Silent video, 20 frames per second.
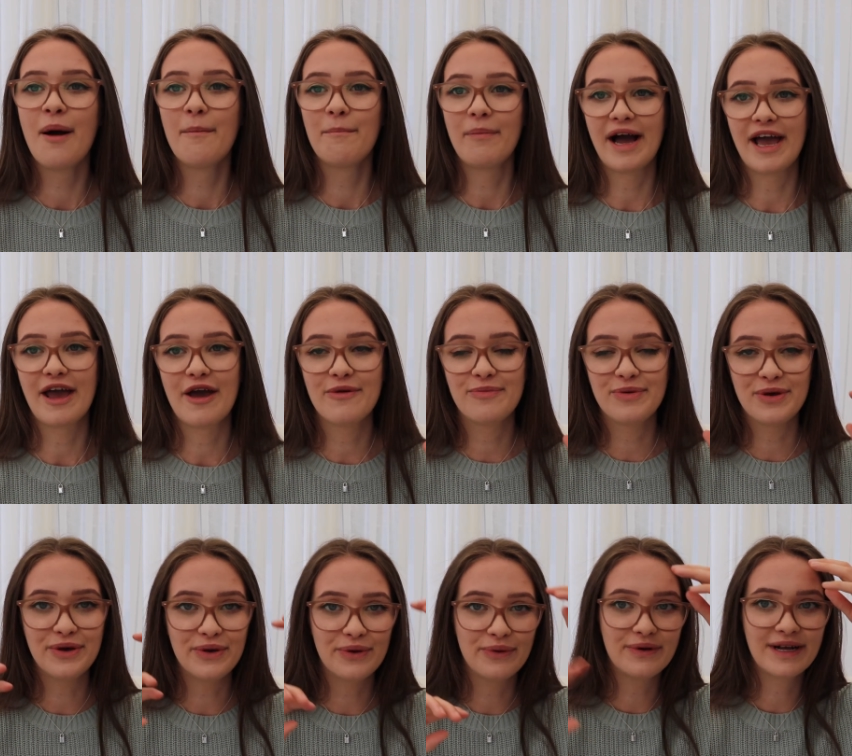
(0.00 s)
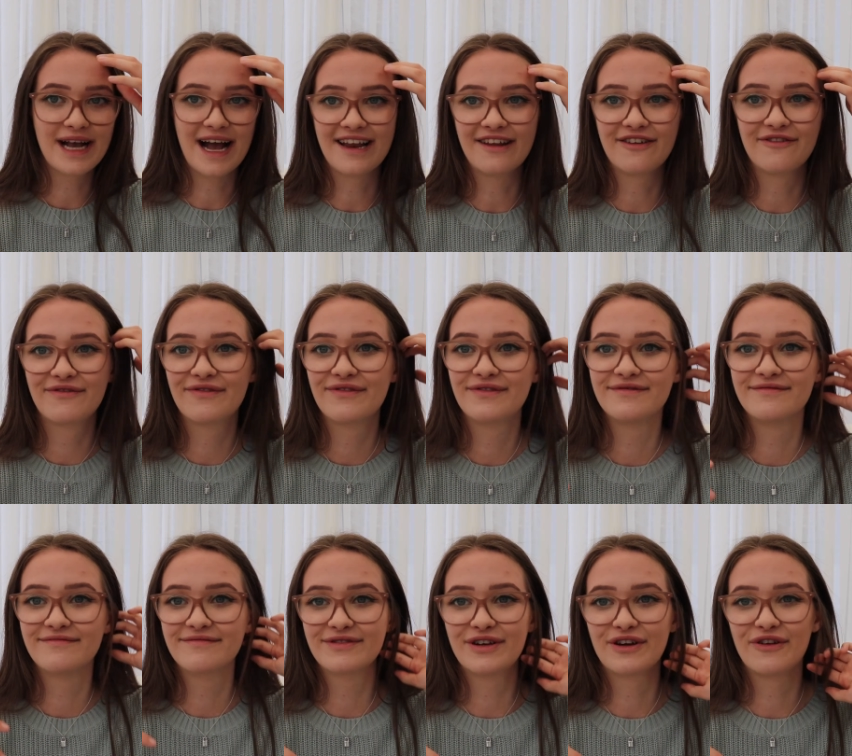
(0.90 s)
But I hope you kind of
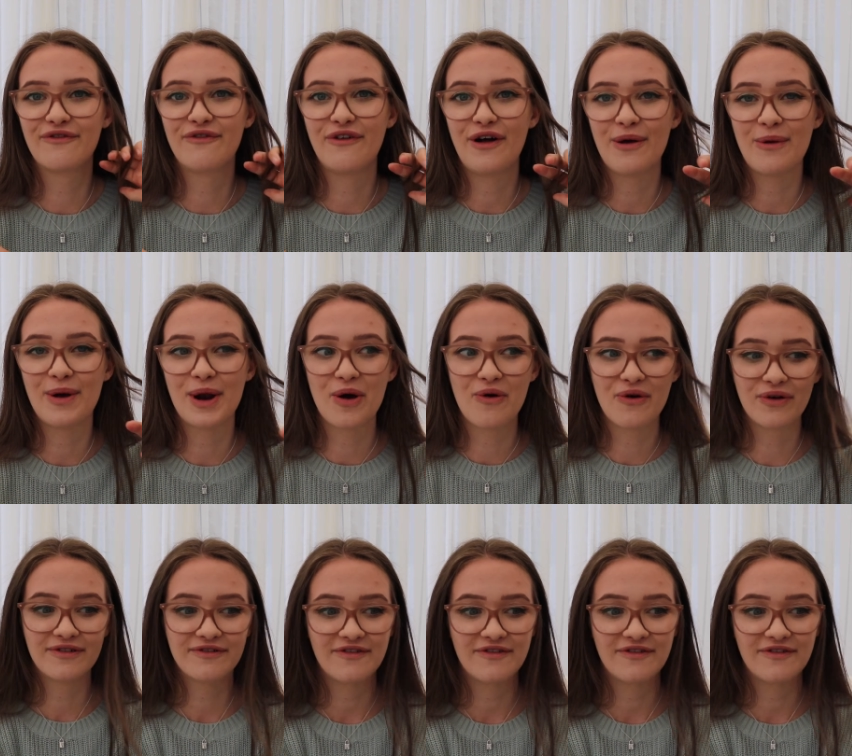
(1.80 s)
could follow along